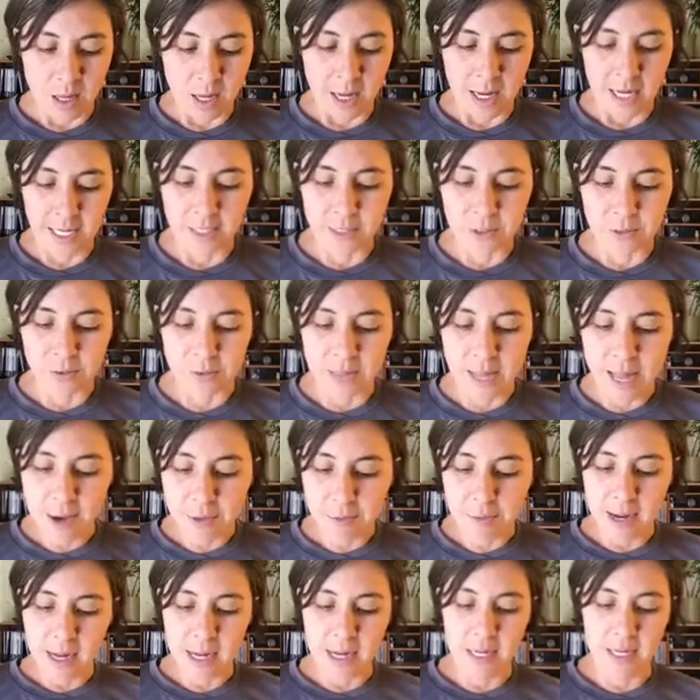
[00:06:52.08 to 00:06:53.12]
And so that
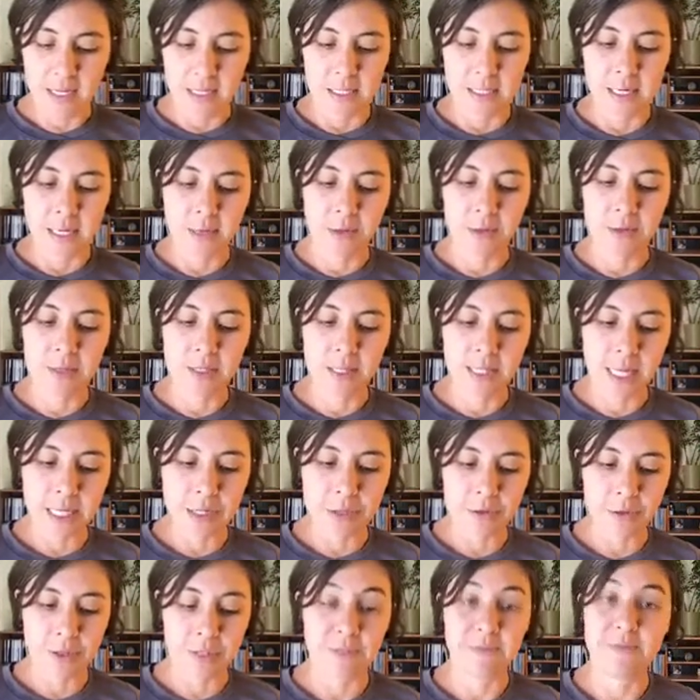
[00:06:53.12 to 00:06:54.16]
way, not only can
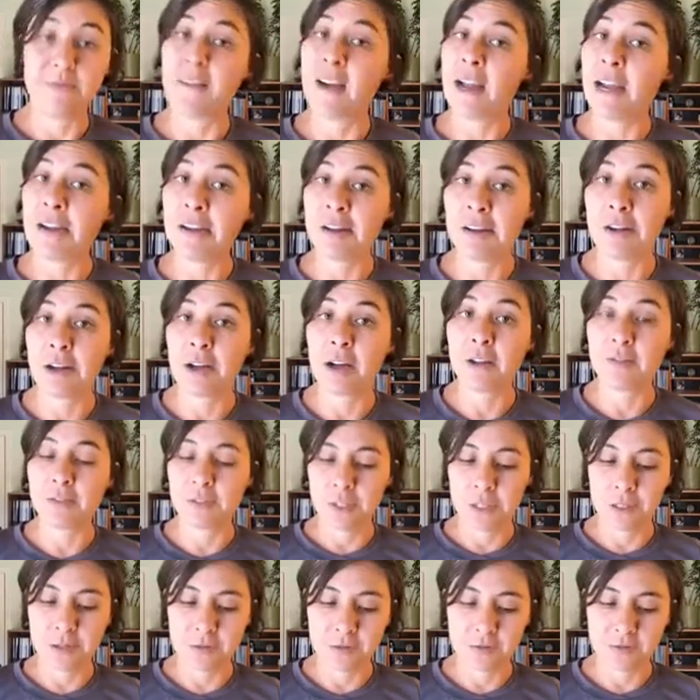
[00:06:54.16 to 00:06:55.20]
you just fire it off
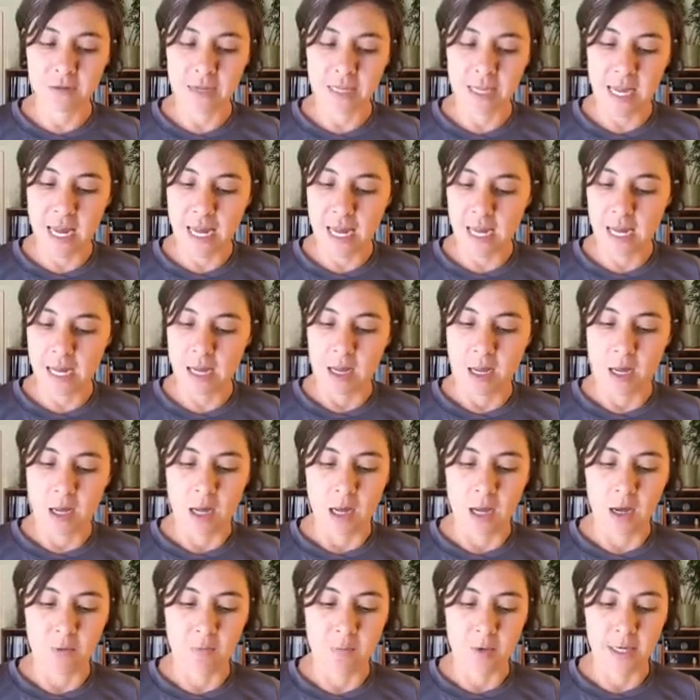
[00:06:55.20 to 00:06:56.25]
to your VA
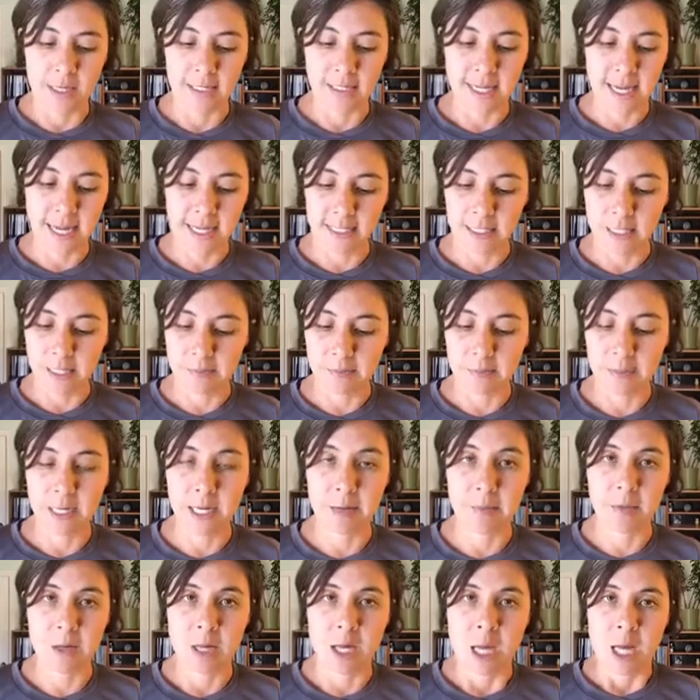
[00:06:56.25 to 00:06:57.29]
when a task comes
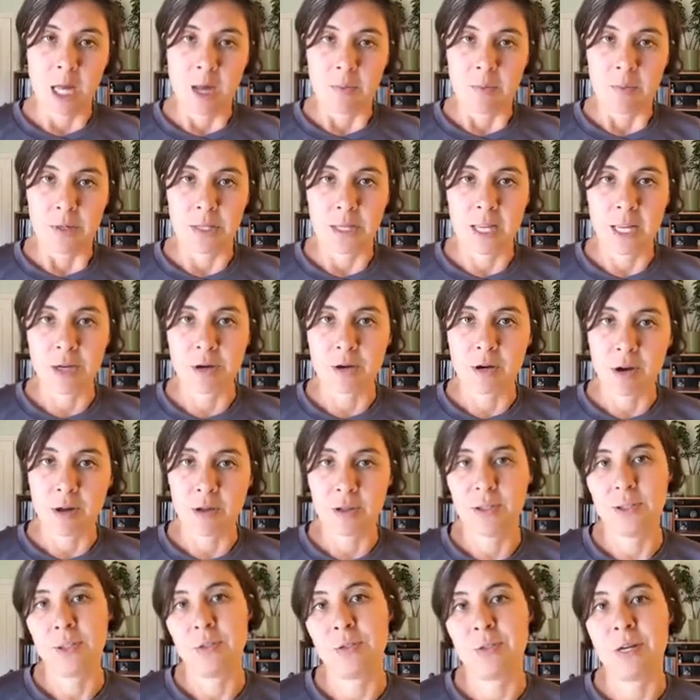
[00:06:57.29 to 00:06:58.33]
up, but then you're
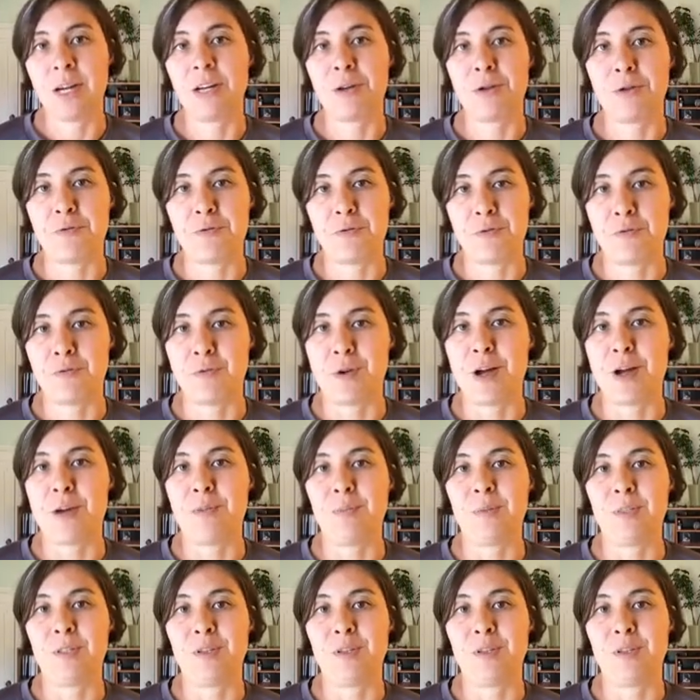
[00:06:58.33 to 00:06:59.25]
also not overwhelmed.